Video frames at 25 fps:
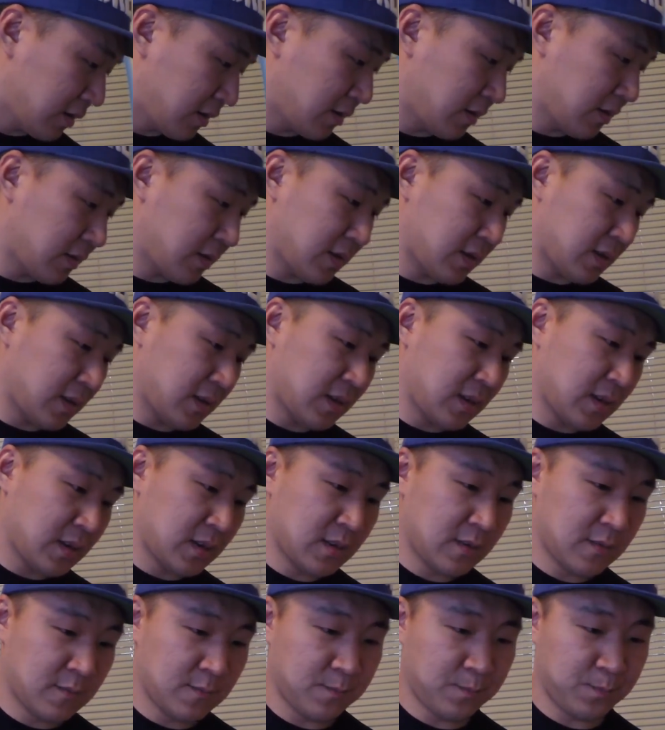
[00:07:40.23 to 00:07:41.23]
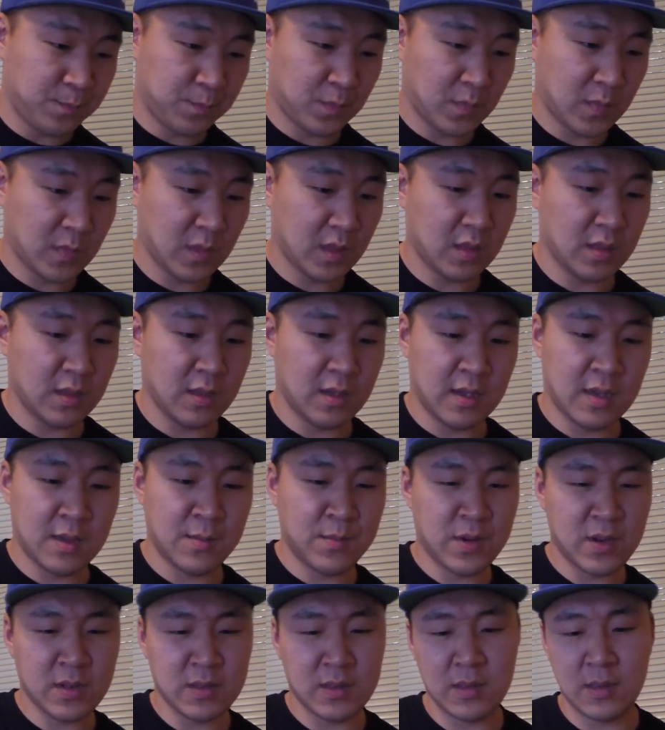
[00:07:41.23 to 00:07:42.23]
And then I
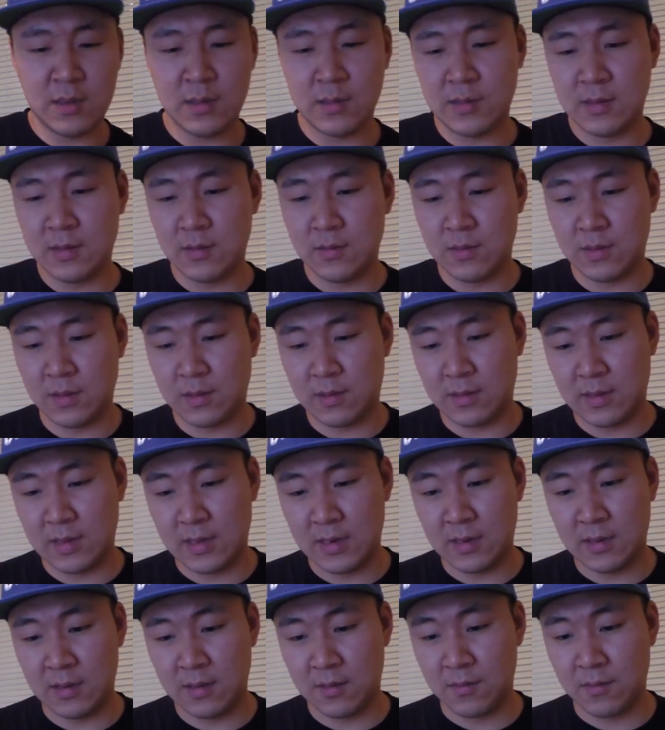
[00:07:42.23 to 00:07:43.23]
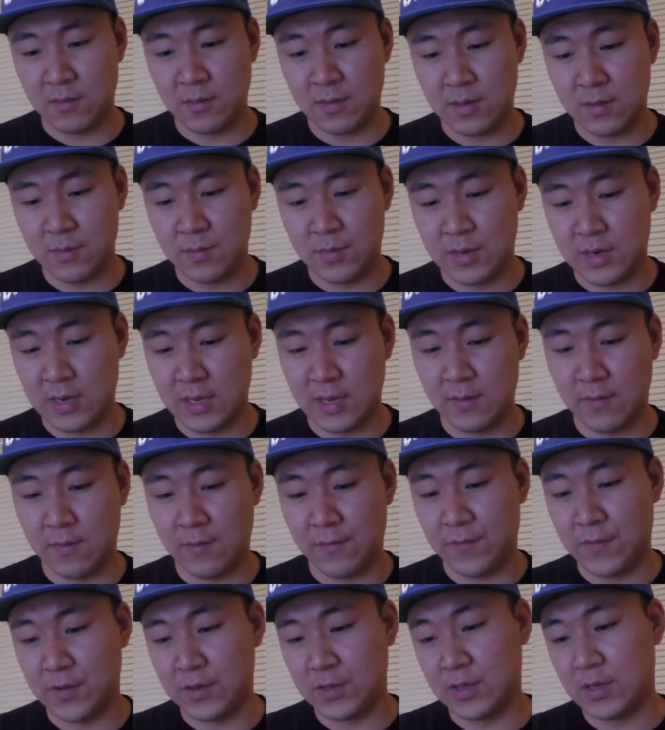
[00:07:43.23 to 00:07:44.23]
bought these and I was excited to throw them, but I never
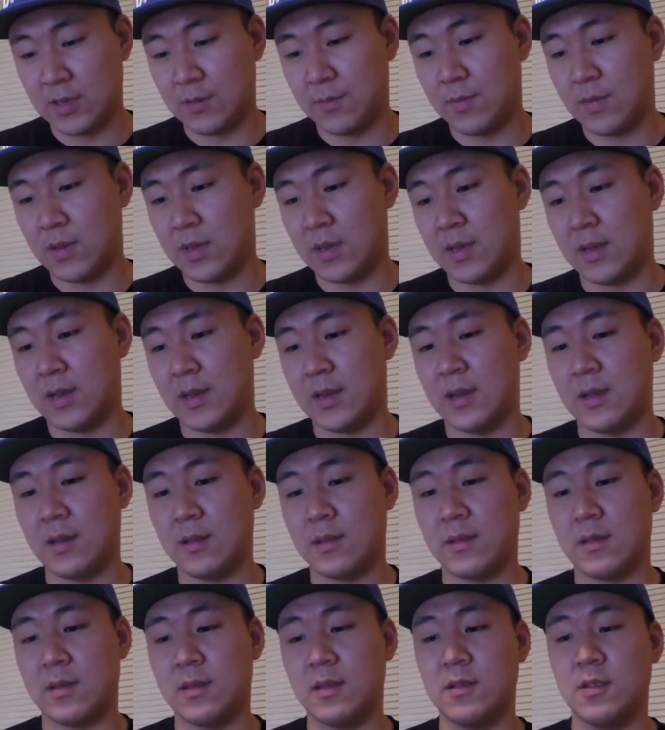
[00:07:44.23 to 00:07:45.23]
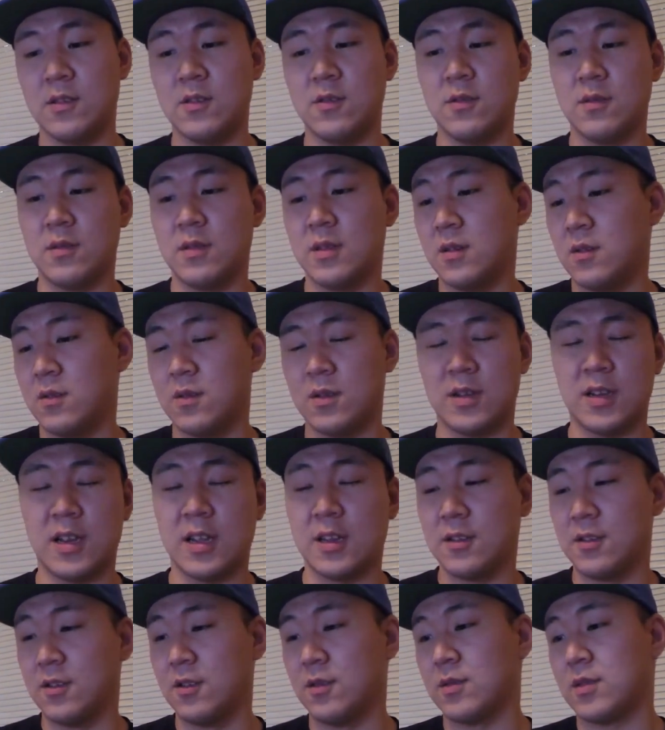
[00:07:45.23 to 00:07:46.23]
fished them. And it's the new, or
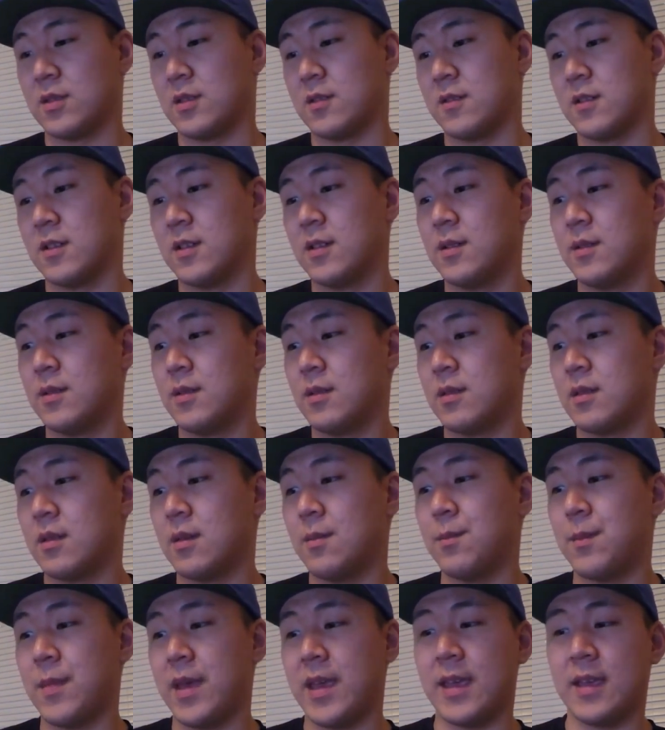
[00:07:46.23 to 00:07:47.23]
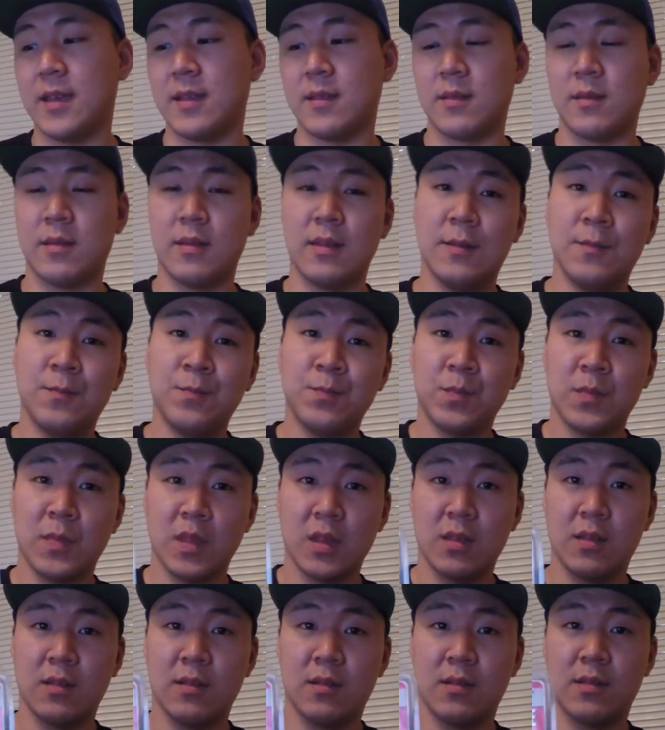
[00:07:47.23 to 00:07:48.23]
not new, sorry. It's the Man's
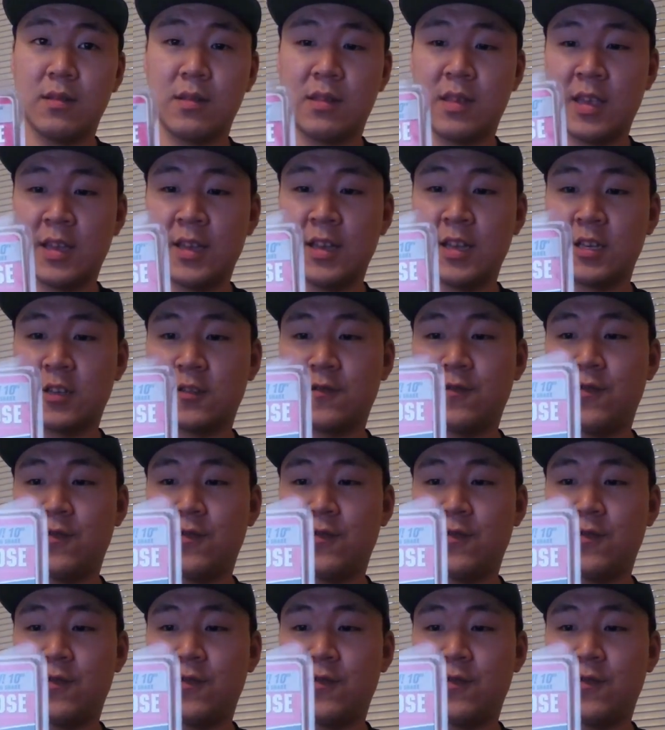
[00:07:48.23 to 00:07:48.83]
10-inch